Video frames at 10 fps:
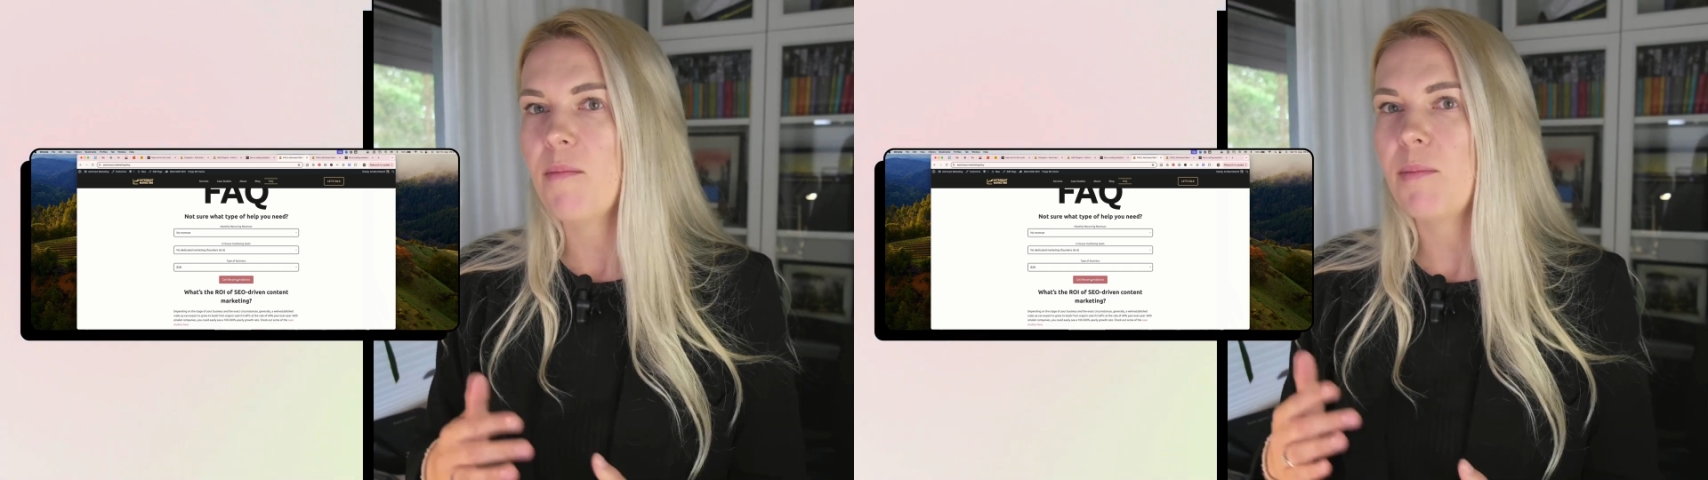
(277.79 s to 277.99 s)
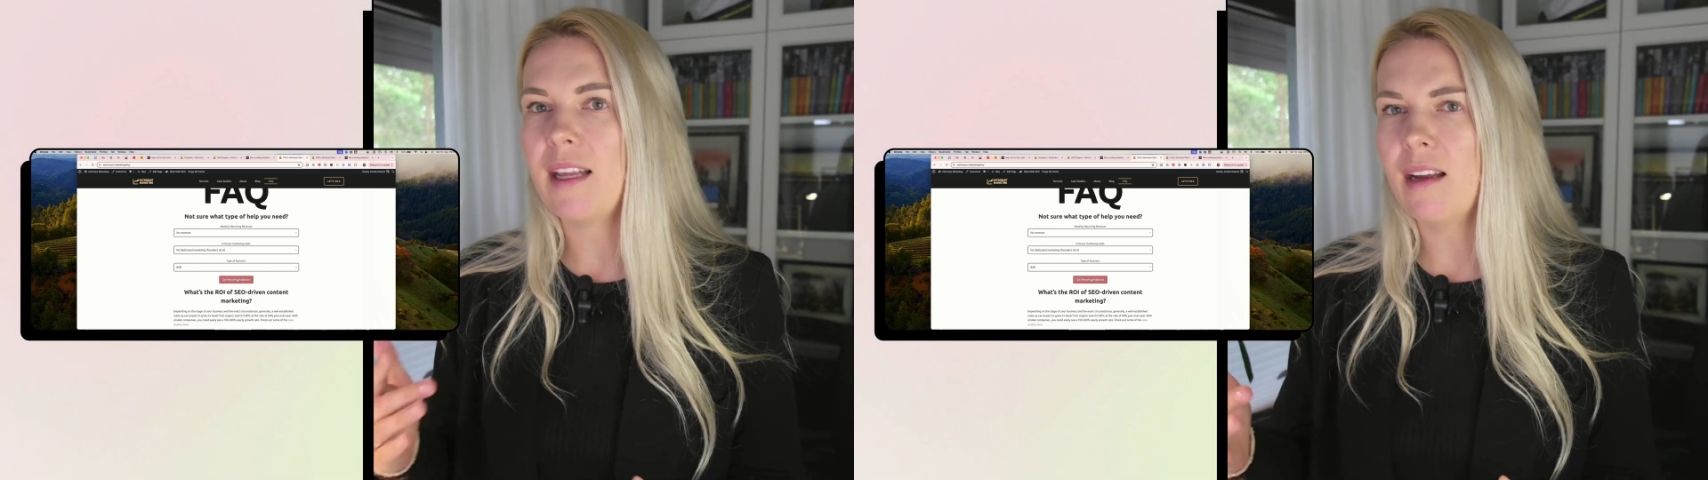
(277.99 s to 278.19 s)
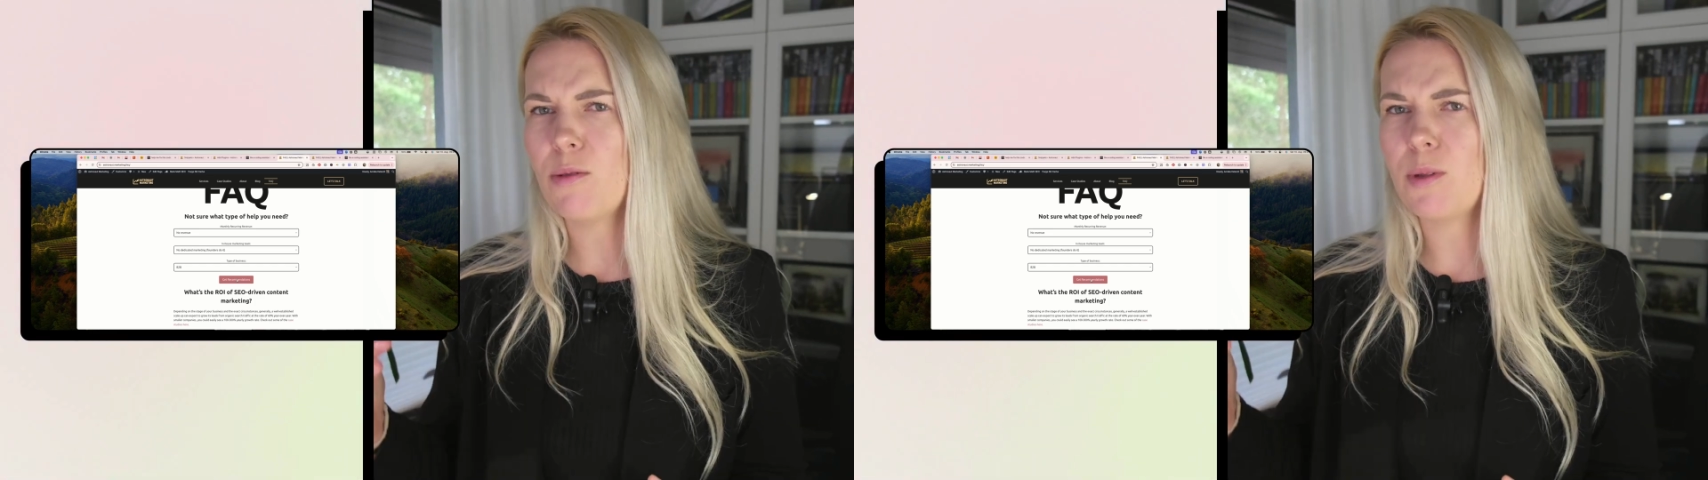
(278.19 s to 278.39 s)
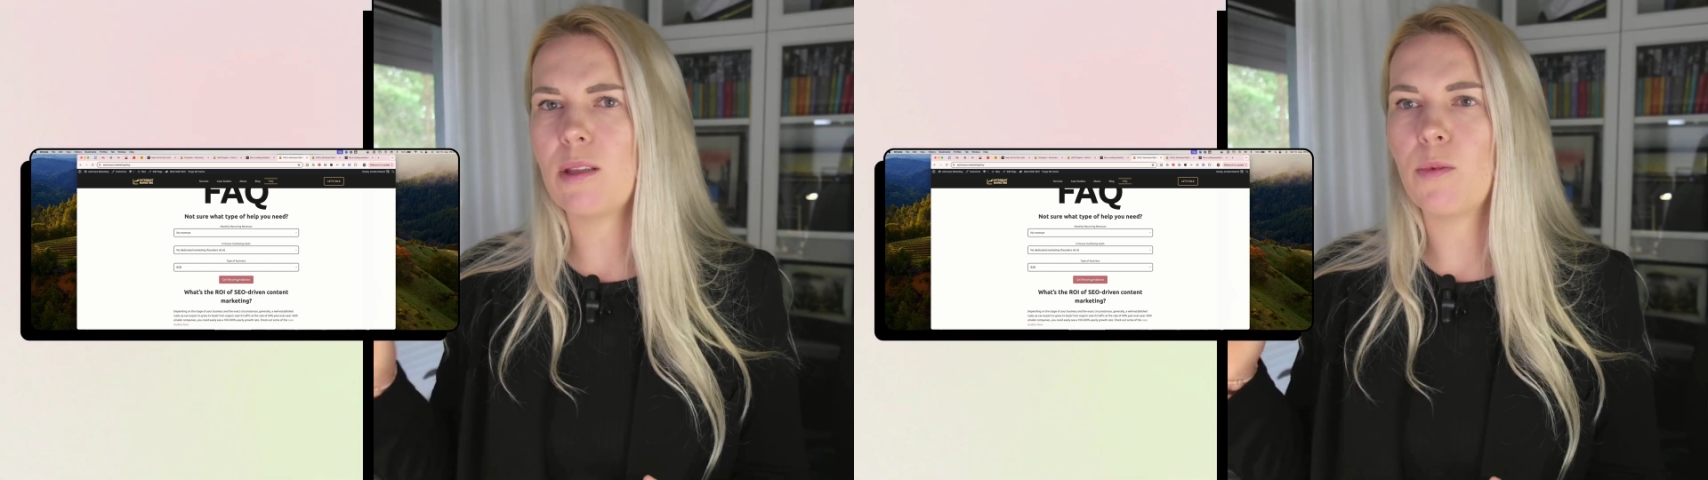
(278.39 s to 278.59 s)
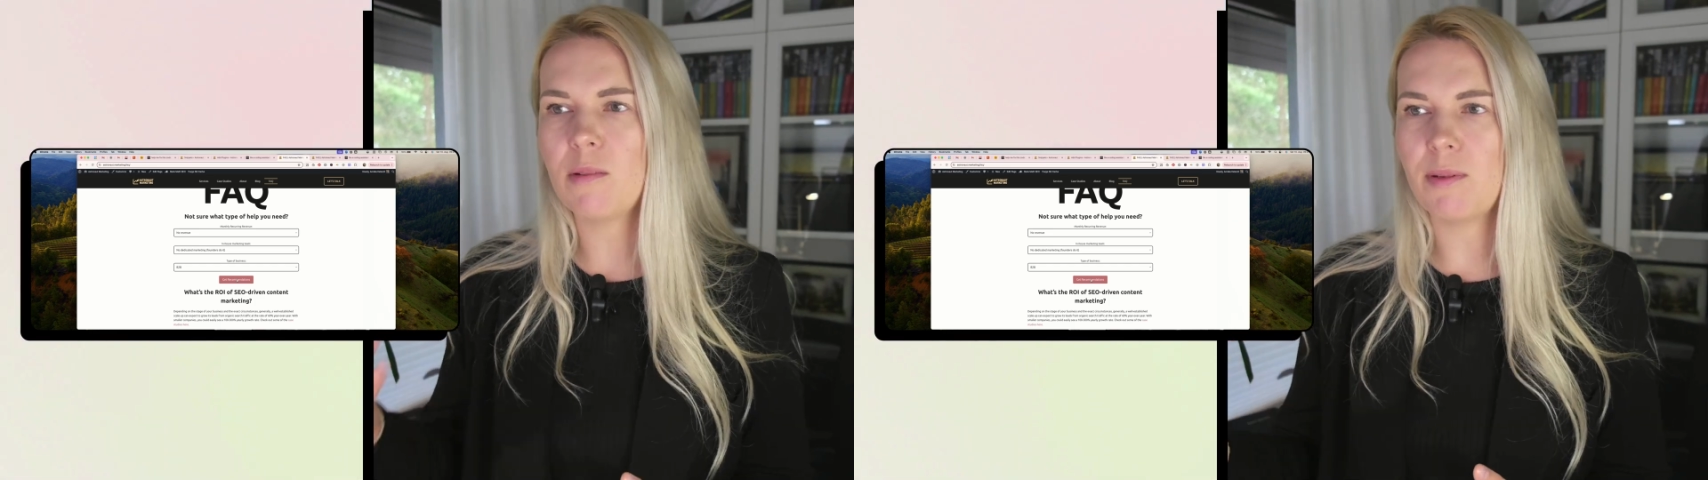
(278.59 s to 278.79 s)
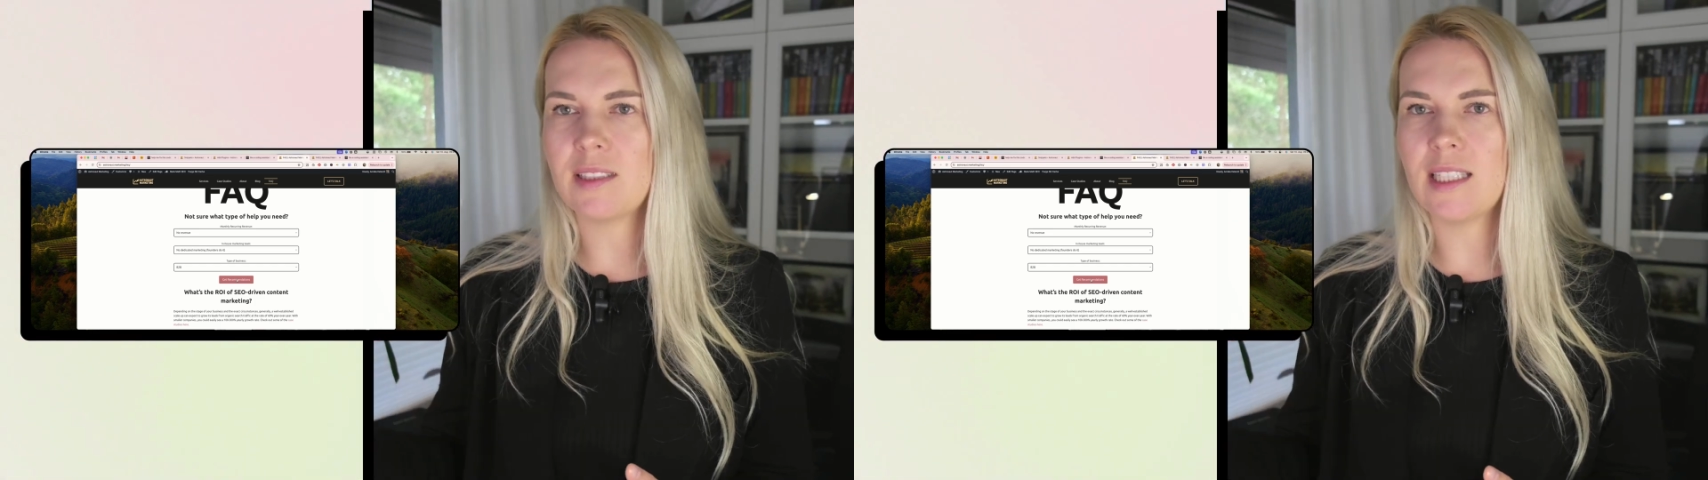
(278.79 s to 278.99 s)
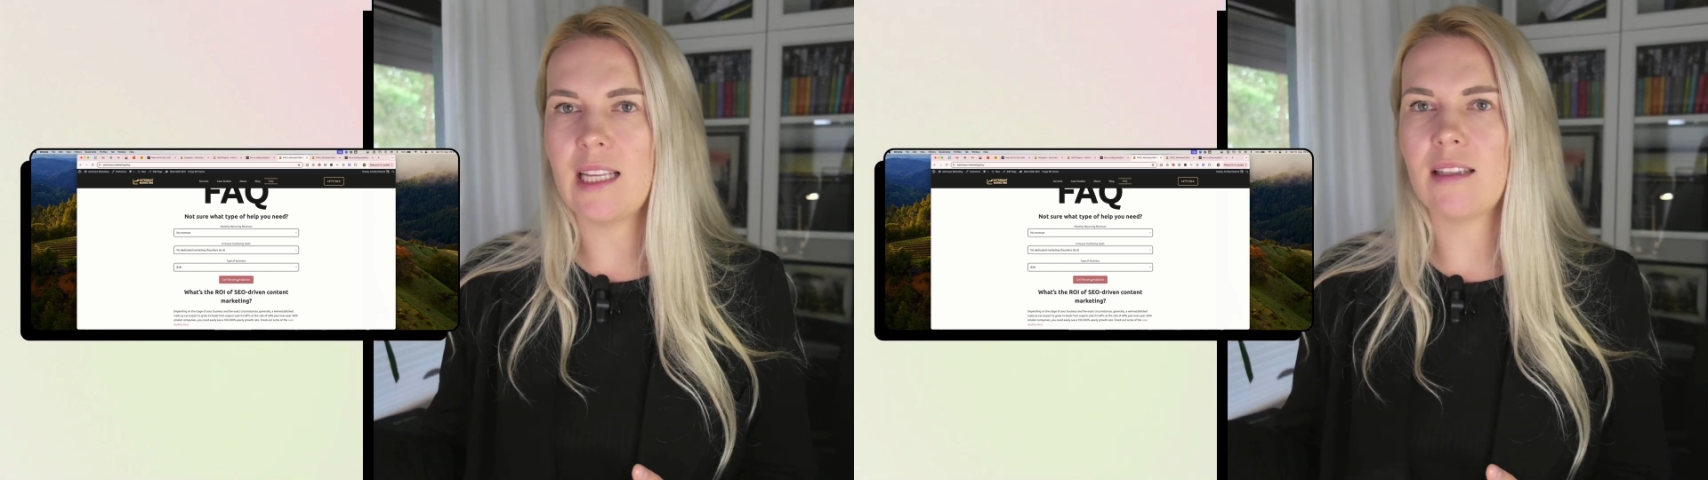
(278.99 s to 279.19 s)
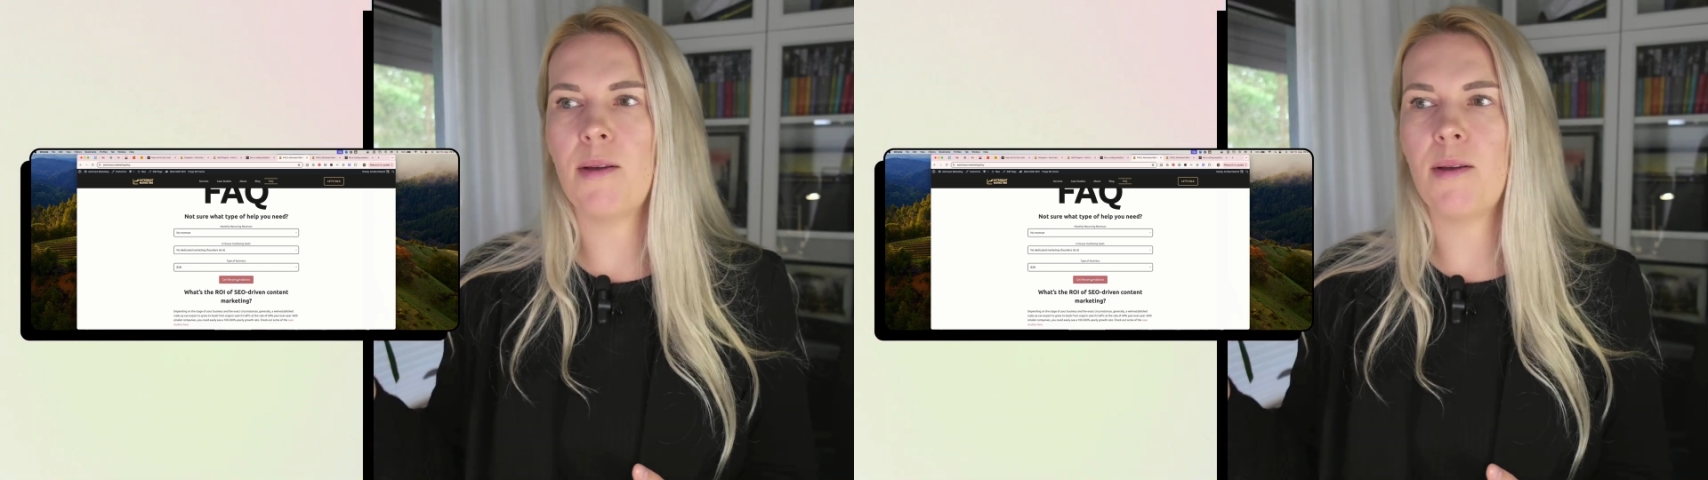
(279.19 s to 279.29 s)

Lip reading: But here with the WordPress site,